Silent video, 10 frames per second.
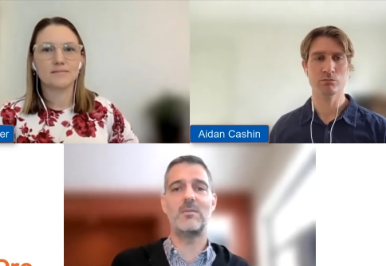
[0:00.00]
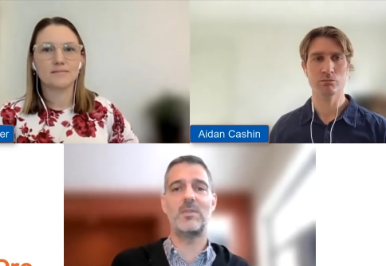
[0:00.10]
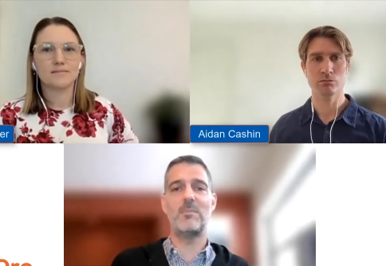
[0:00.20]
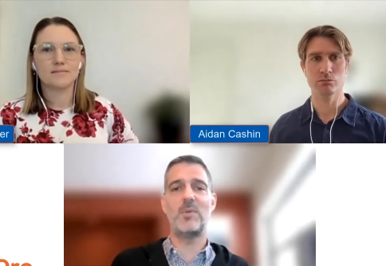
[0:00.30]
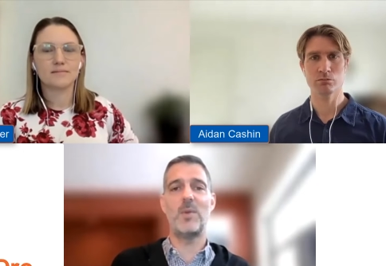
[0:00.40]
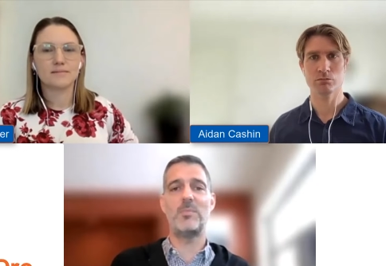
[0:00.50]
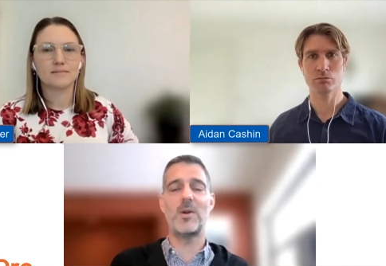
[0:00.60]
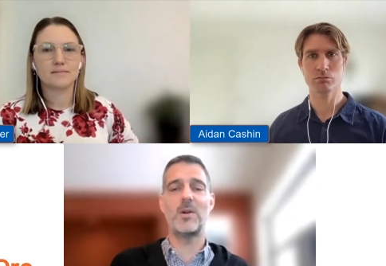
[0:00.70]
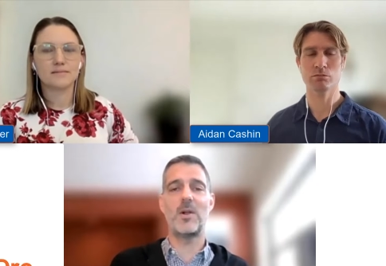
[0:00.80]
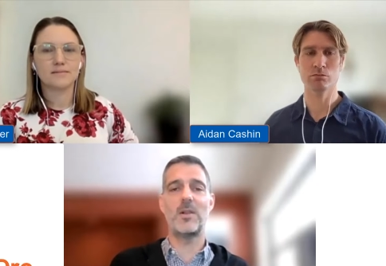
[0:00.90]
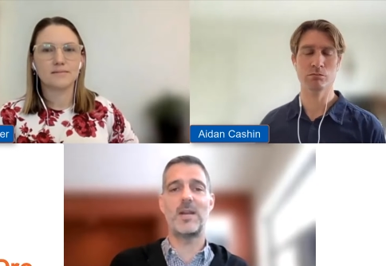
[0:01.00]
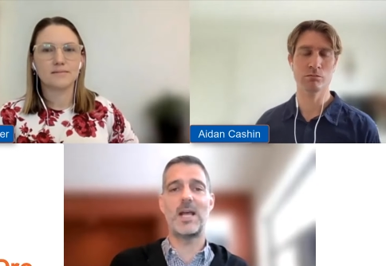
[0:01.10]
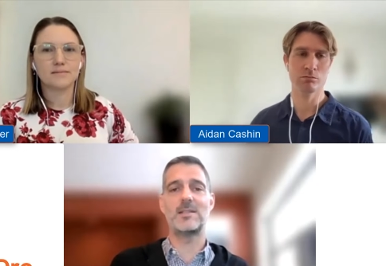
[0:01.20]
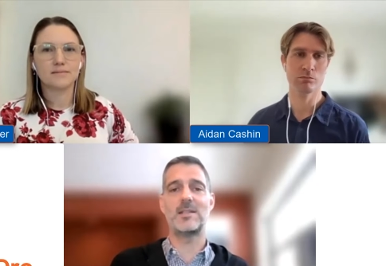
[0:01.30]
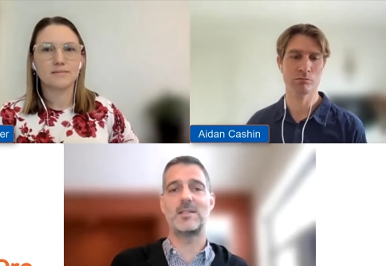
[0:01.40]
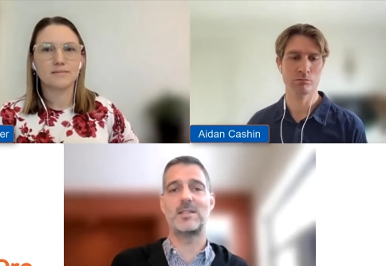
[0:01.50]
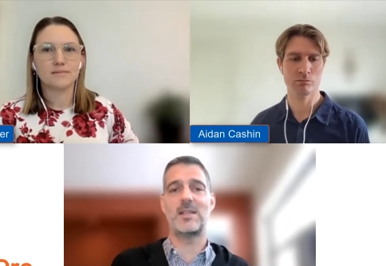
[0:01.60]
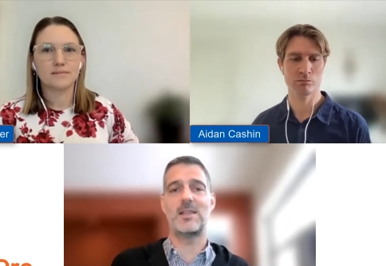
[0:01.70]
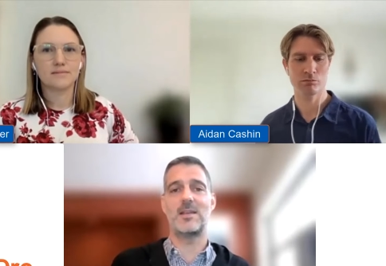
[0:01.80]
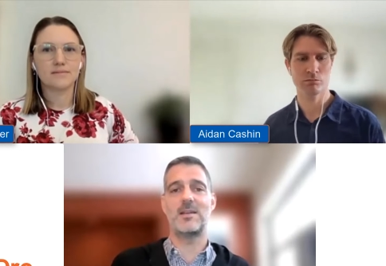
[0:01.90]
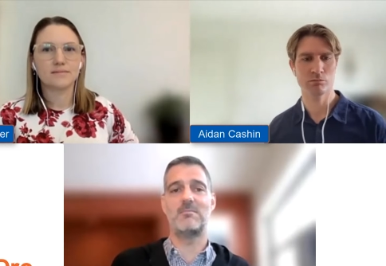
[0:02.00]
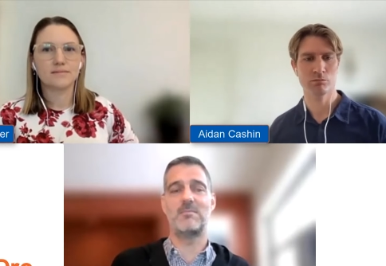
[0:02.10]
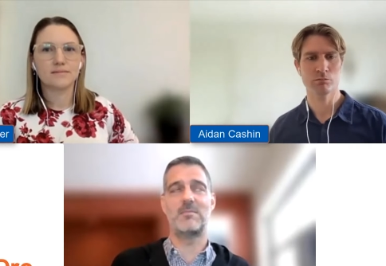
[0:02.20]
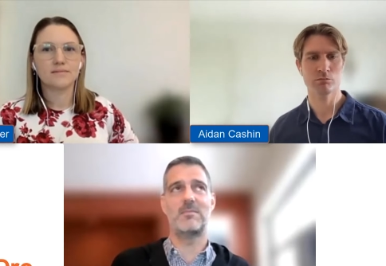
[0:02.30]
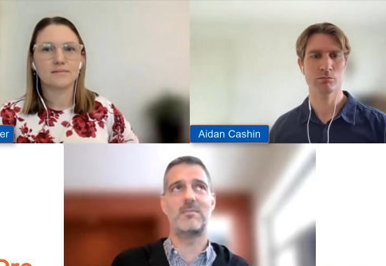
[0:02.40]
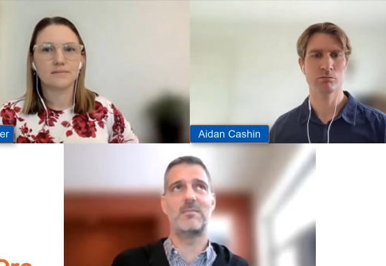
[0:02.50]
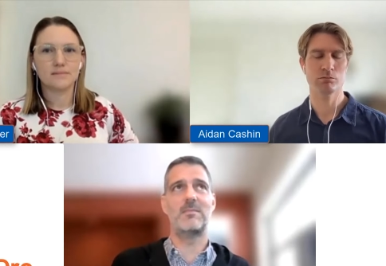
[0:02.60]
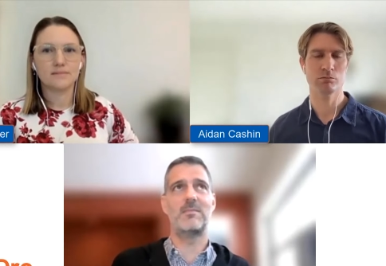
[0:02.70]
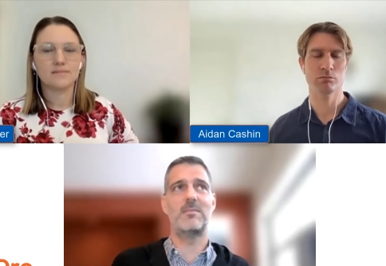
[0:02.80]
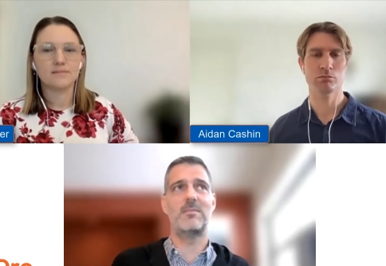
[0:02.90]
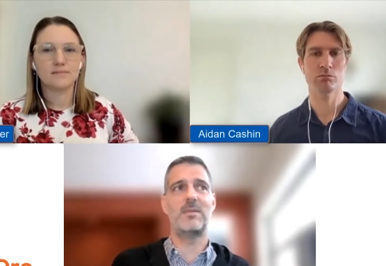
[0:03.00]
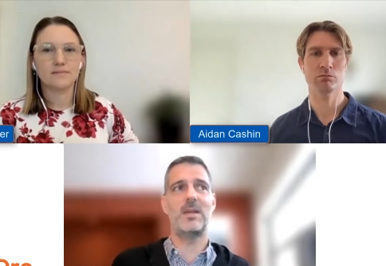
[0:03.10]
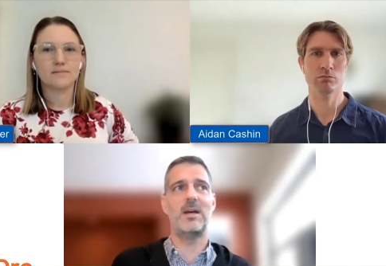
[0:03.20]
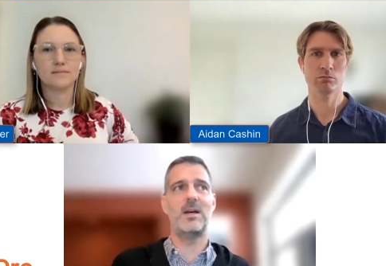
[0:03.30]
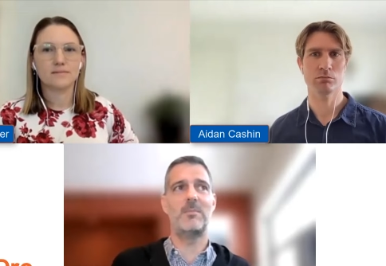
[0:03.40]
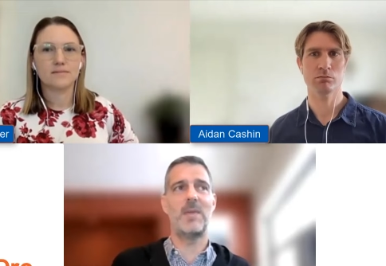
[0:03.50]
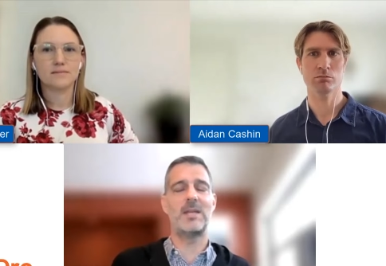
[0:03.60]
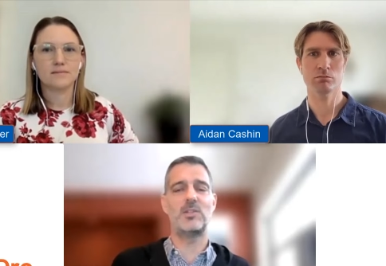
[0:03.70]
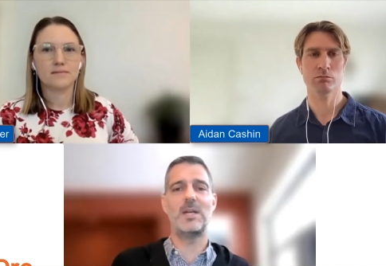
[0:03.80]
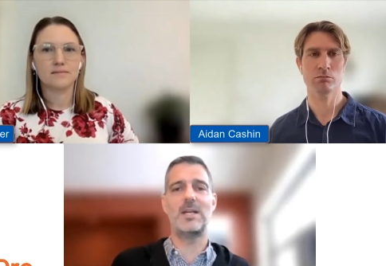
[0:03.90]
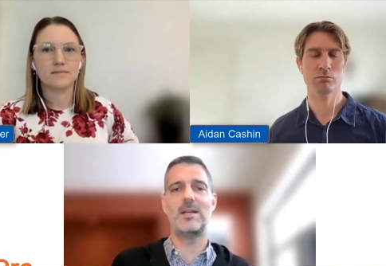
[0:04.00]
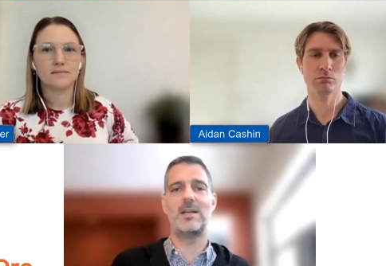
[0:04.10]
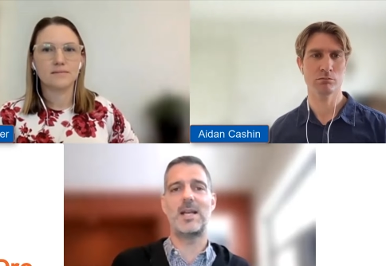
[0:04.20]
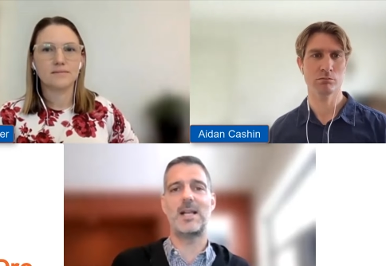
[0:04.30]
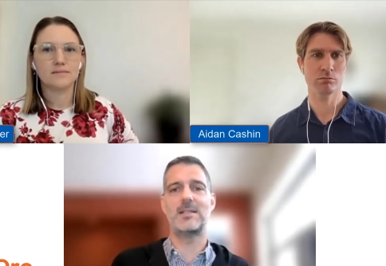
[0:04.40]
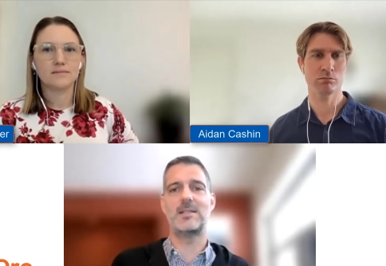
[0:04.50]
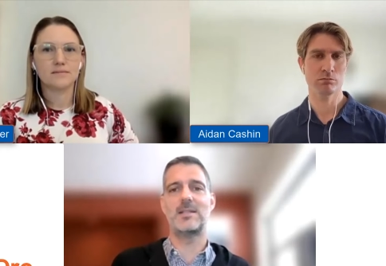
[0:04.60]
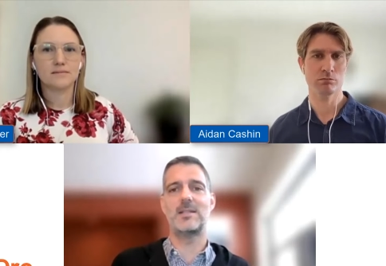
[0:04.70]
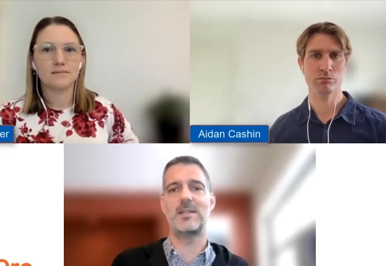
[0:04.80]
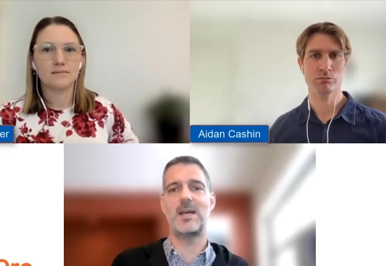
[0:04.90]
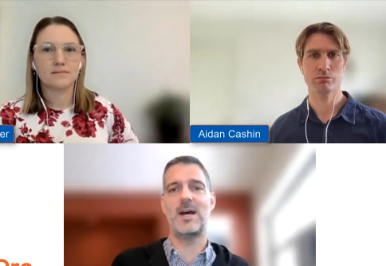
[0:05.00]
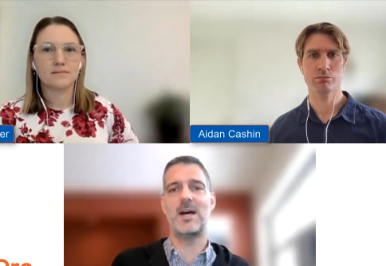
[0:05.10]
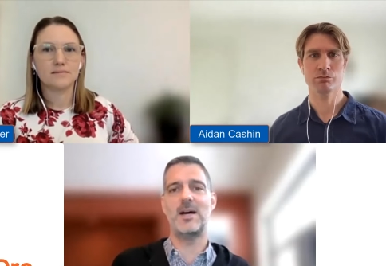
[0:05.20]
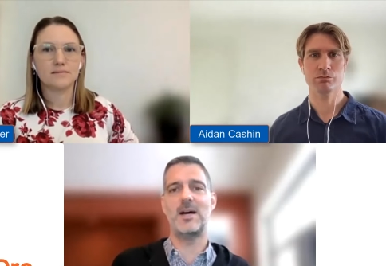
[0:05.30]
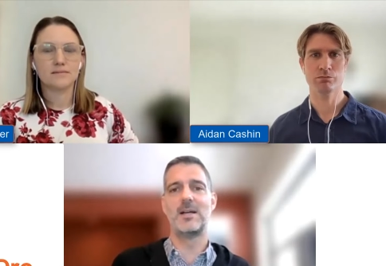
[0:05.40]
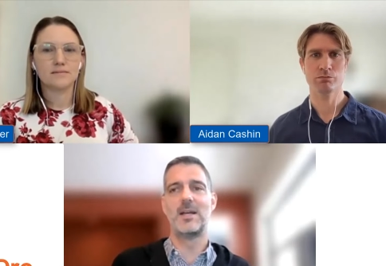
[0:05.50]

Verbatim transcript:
Speaker 1: The per protocol analysis and the um, as treated analysis are